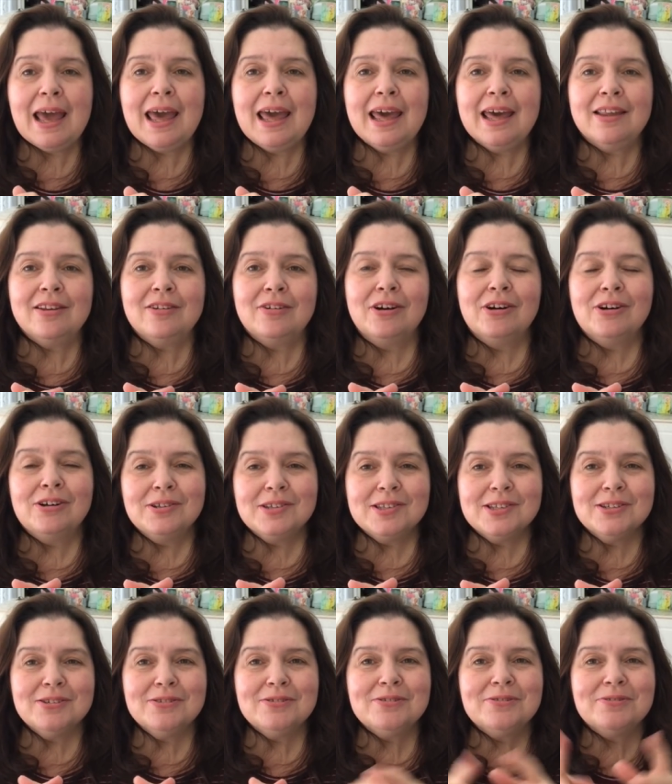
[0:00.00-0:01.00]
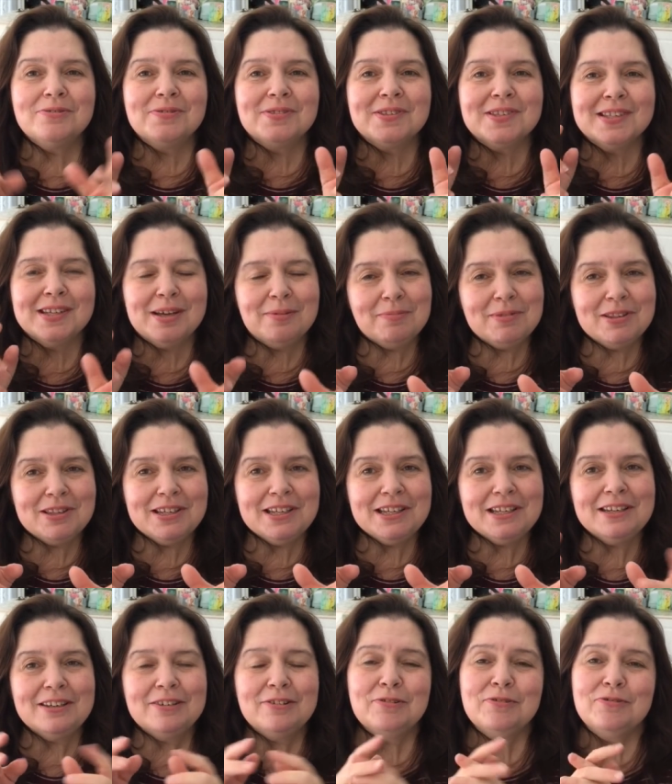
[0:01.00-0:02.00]
and also
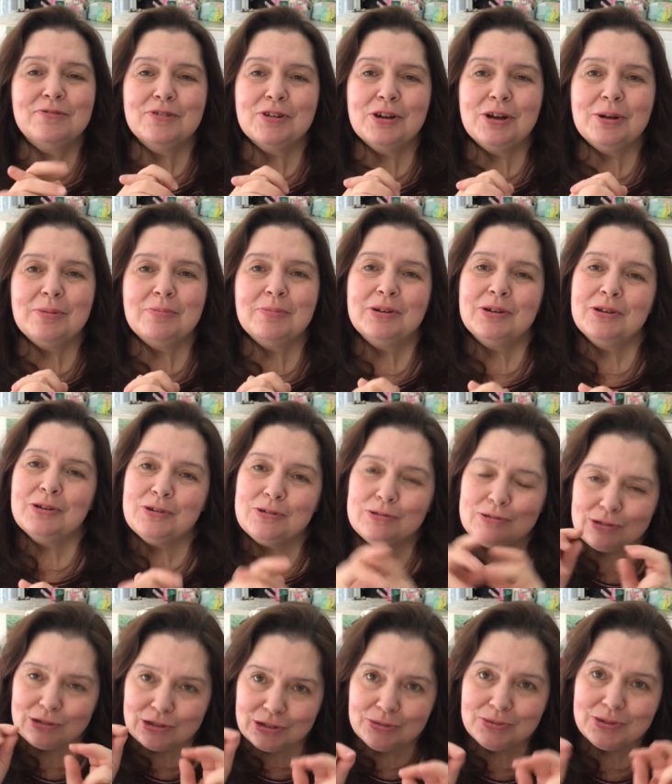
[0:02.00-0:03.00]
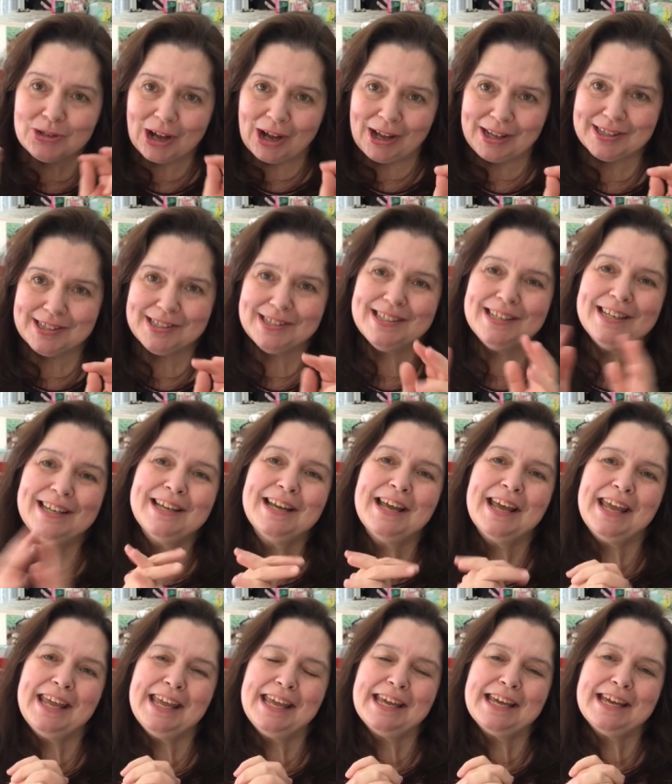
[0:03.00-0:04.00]
something from Glue Dots.
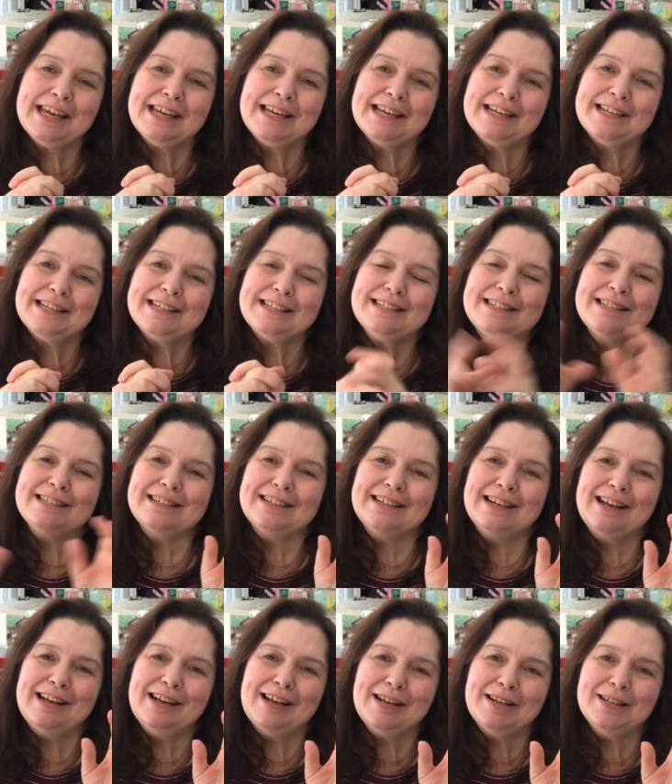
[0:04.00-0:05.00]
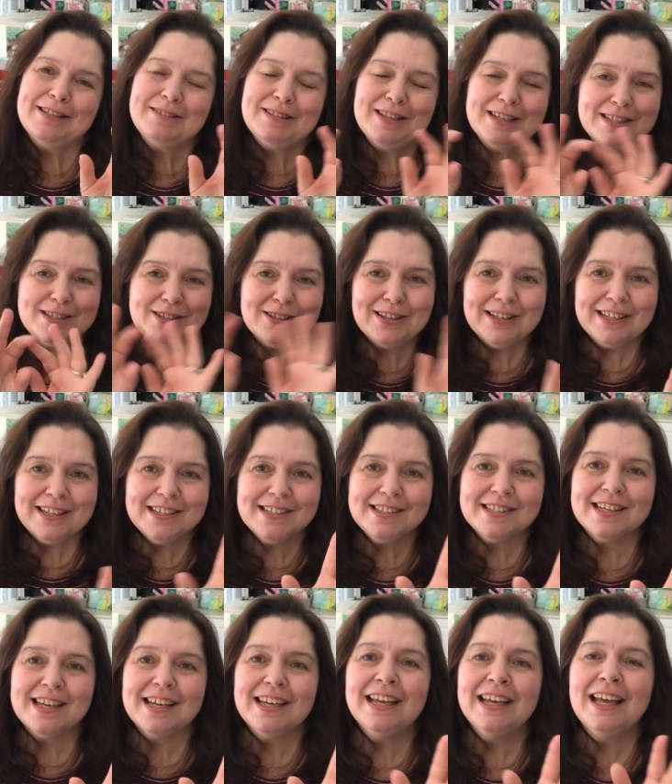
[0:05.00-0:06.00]
And that's all I can
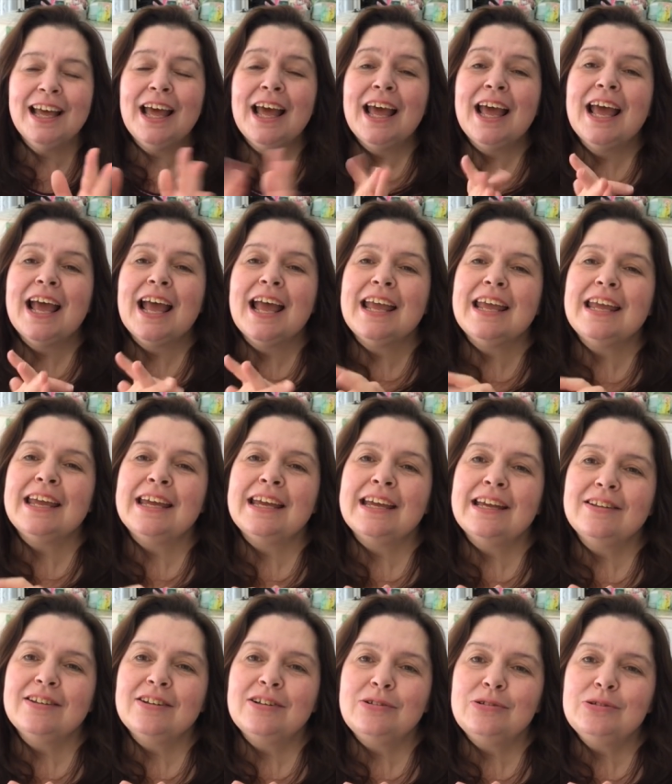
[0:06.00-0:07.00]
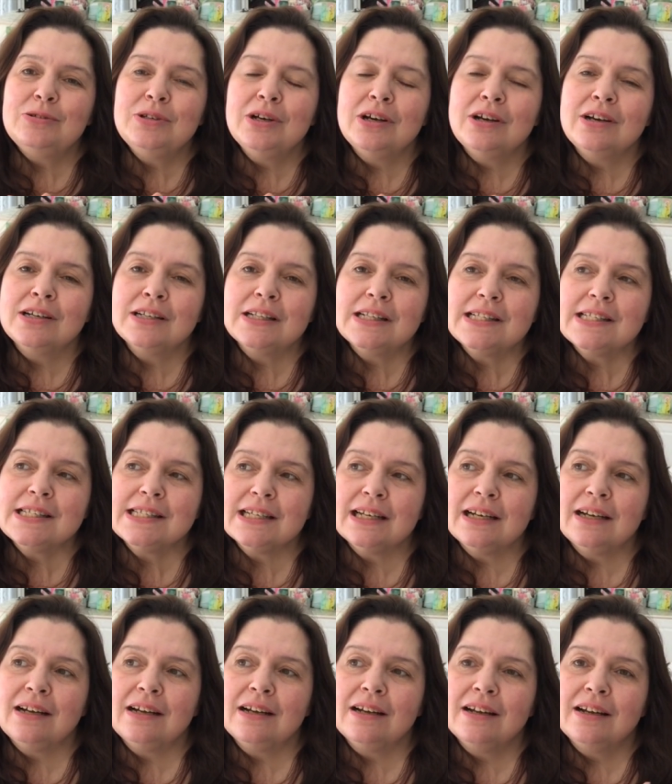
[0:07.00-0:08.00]
say. And Glue Dots
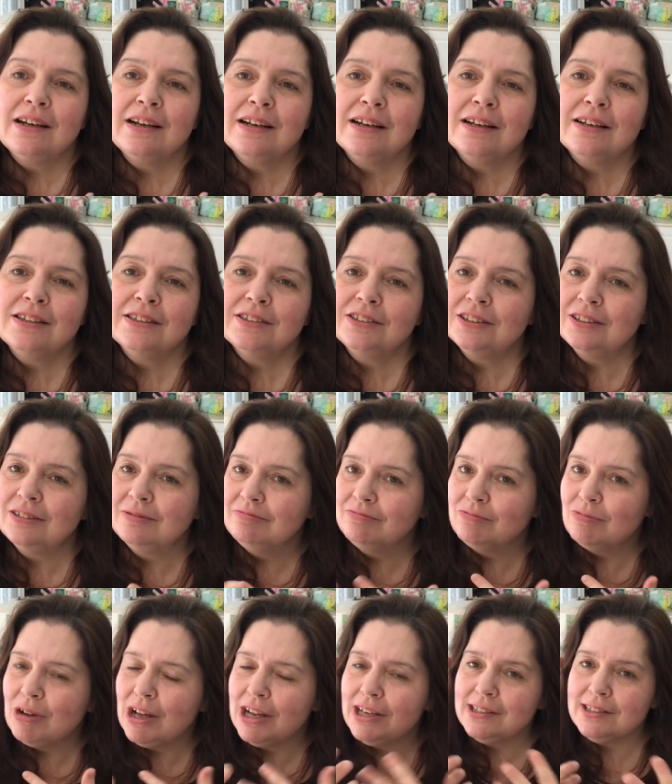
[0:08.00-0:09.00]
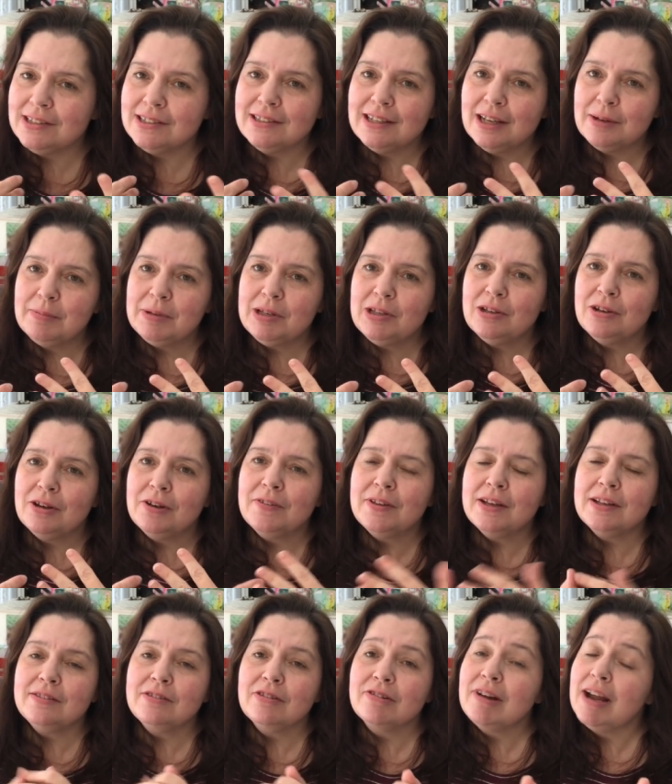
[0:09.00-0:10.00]
wanted to let me know
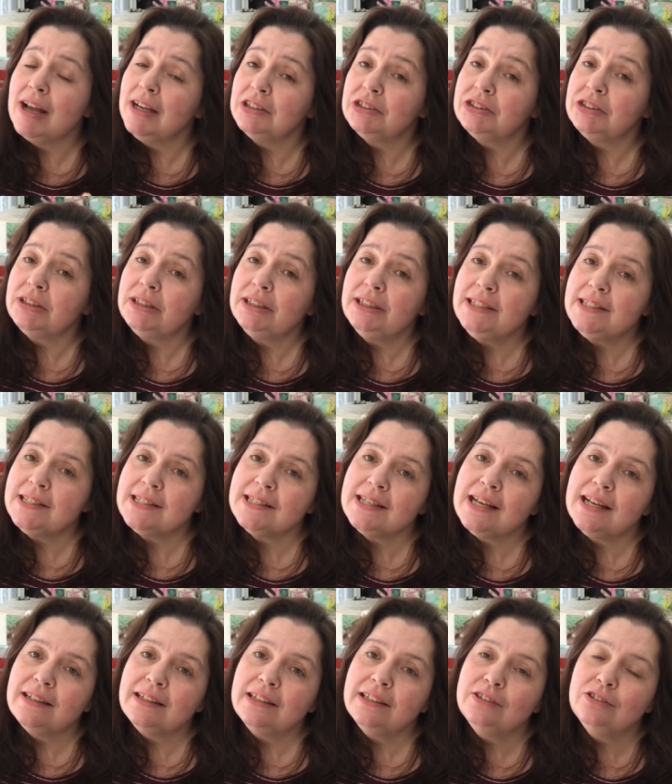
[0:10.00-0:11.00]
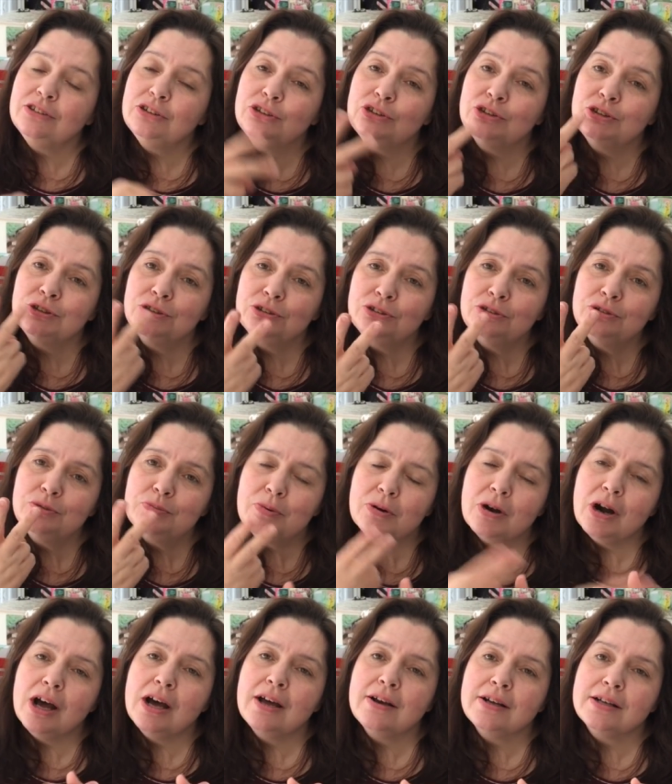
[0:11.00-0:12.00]
that they're actually selling two
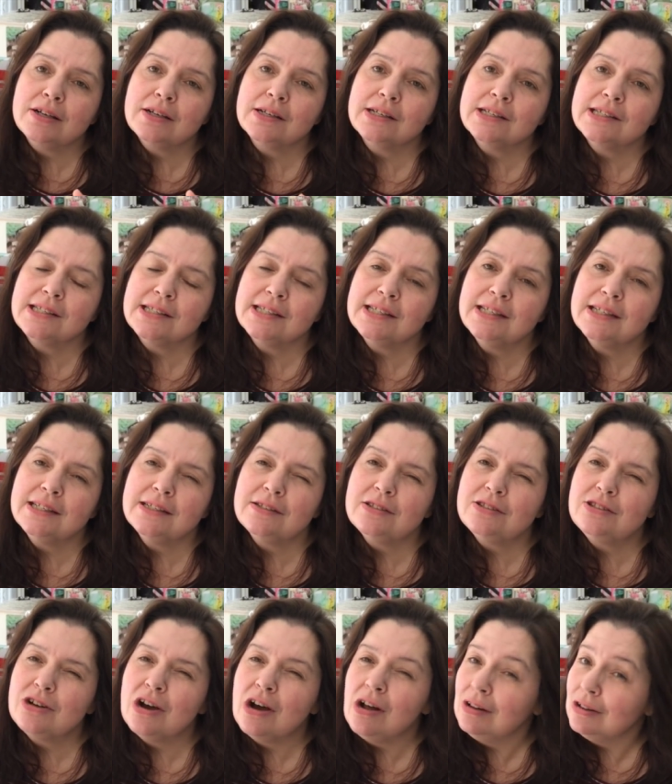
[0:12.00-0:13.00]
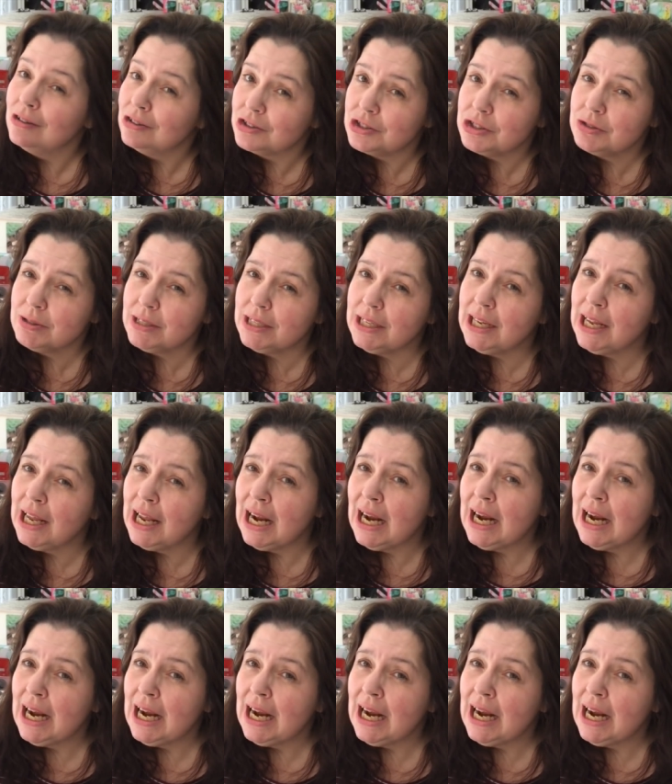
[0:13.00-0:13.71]
products in Dollar Tree.